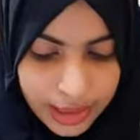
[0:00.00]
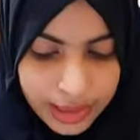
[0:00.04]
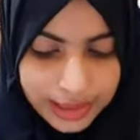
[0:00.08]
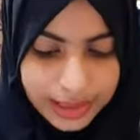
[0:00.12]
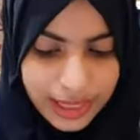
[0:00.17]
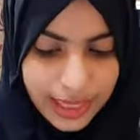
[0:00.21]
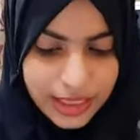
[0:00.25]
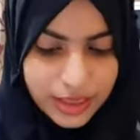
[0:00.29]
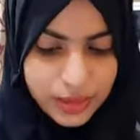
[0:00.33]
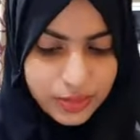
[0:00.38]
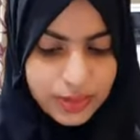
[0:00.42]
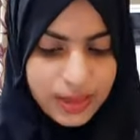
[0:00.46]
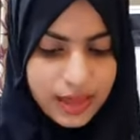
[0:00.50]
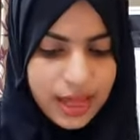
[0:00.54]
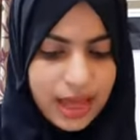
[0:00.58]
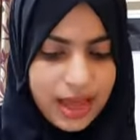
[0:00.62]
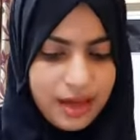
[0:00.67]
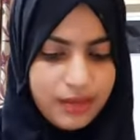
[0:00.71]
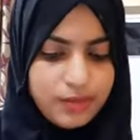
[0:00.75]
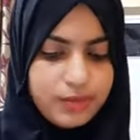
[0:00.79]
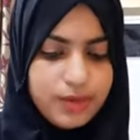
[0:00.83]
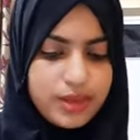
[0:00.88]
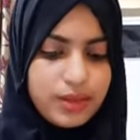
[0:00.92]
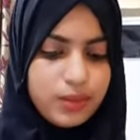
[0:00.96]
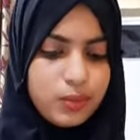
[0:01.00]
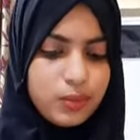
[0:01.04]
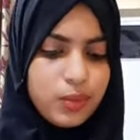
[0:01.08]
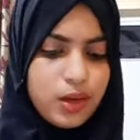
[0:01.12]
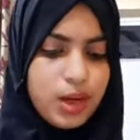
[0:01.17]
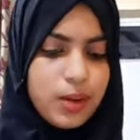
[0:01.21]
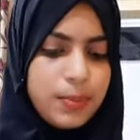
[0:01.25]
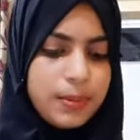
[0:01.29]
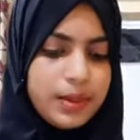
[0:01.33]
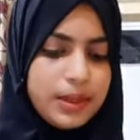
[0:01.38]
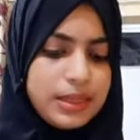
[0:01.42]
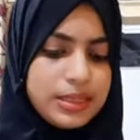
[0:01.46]
Next we have when the
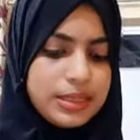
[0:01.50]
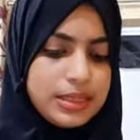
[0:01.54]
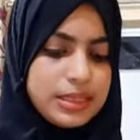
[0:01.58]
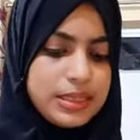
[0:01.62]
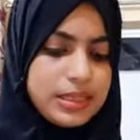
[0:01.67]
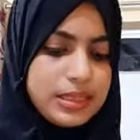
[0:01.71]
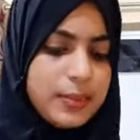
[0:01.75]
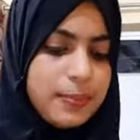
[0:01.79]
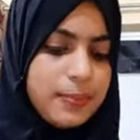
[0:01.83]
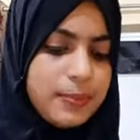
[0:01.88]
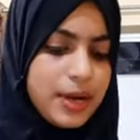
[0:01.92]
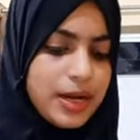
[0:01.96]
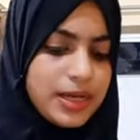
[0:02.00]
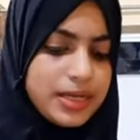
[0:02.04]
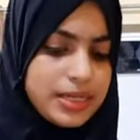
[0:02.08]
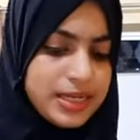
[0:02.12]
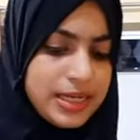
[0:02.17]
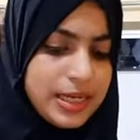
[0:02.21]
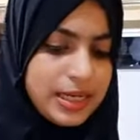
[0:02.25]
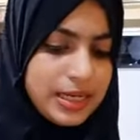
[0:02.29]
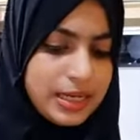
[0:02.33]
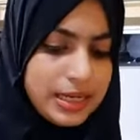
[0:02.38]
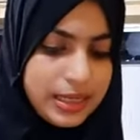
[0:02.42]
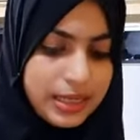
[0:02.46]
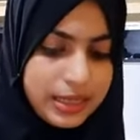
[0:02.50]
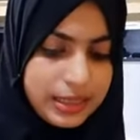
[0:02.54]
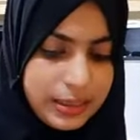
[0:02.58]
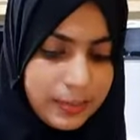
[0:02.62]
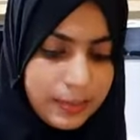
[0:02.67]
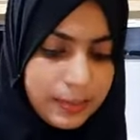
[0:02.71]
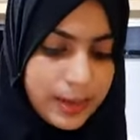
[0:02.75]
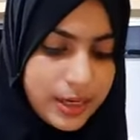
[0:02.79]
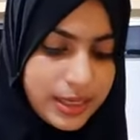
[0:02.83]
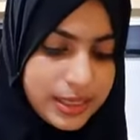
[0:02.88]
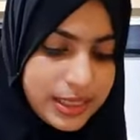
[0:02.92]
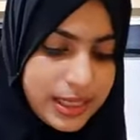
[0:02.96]
verb is in the predicate. In the
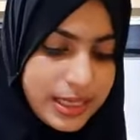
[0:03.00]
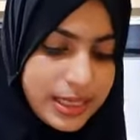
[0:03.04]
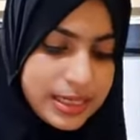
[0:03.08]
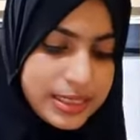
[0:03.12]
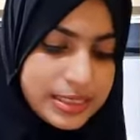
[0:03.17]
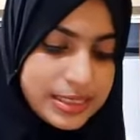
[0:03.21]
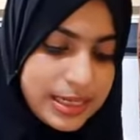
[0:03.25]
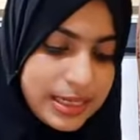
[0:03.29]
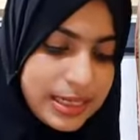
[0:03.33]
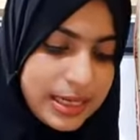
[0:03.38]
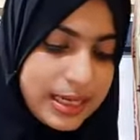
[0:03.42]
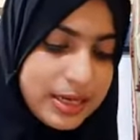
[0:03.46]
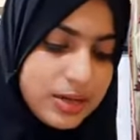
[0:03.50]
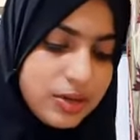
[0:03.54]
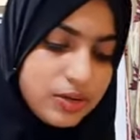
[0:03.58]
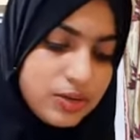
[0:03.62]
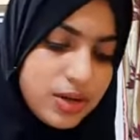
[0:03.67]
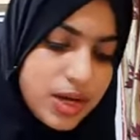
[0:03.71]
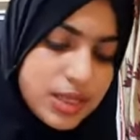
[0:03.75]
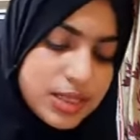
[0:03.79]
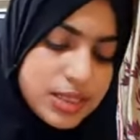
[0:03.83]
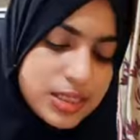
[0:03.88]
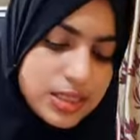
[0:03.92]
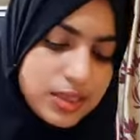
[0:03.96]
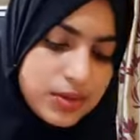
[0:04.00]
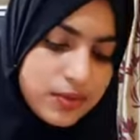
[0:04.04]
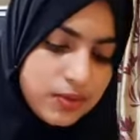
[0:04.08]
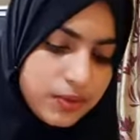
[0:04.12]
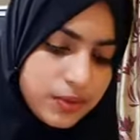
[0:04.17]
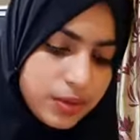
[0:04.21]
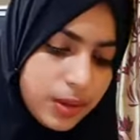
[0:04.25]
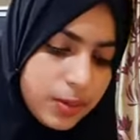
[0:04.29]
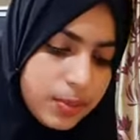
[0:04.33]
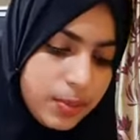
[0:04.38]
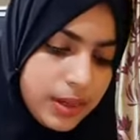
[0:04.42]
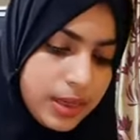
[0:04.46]
predicate is an intransitive
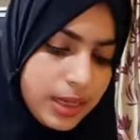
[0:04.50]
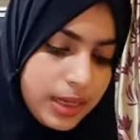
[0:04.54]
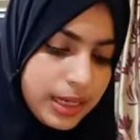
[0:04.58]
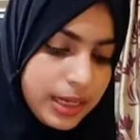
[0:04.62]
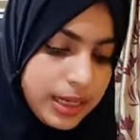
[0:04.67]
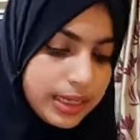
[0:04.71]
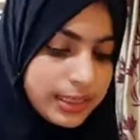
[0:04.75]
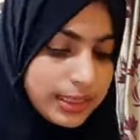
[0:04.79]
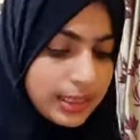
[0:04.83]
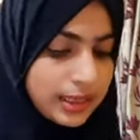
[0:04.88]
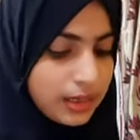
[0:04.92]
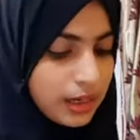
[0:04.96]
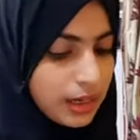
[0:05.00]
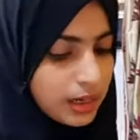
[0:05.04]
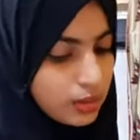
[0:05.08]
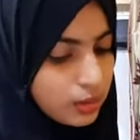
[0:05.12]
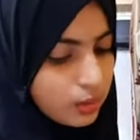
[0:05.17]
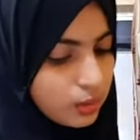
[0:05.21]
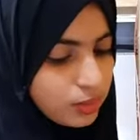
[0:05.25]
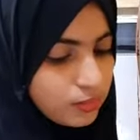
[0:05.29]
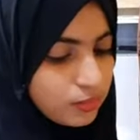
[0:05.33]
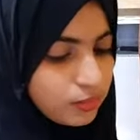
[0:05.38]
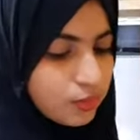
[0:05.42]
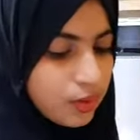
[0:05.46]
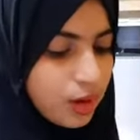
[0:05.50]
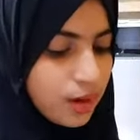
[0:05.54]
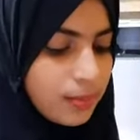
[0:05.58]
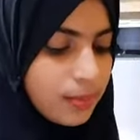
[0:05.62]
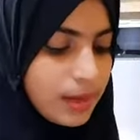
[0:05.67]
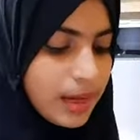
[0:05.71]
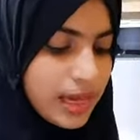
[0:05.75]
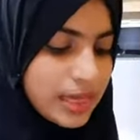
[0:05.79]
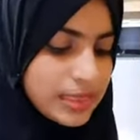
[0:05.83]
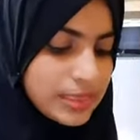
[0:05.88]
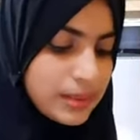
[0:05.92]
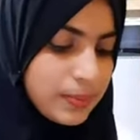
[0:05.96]
verb. It can alone
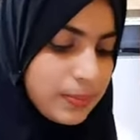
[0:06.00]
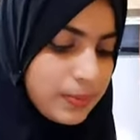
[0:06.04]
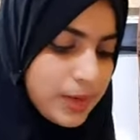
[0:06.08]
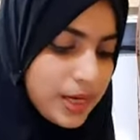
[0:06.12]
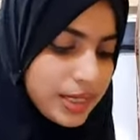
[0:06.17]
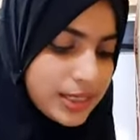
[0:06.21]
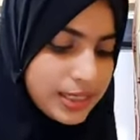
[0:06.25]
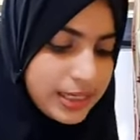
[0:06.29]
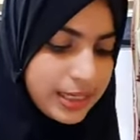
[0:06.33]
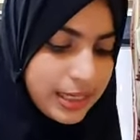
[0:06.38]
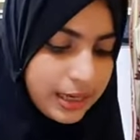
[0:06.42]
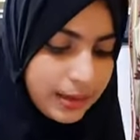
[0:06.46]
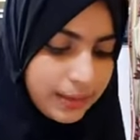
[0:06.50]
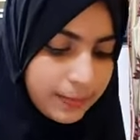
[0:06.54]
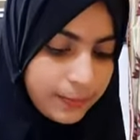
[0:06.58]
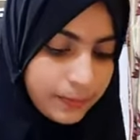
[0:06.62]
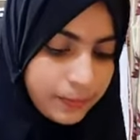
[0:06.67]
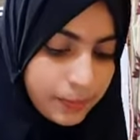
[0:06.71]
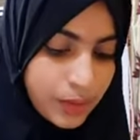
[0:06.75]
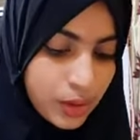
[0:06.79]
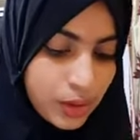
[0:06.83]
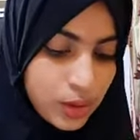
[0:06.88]
form as a predicate.